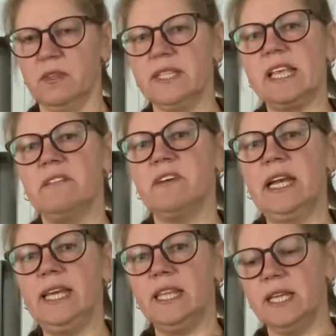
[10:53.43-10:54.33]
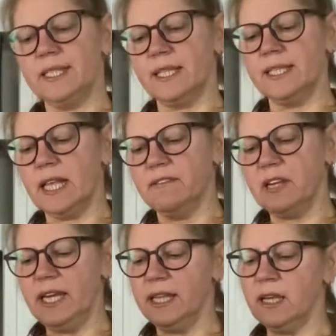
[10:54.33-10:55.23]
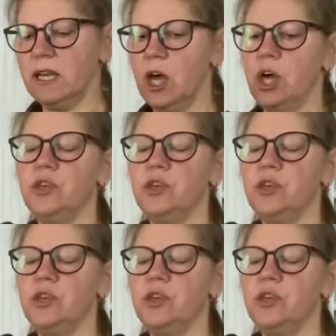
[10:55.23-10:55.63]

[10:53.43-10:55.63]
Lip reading: self-cleaning.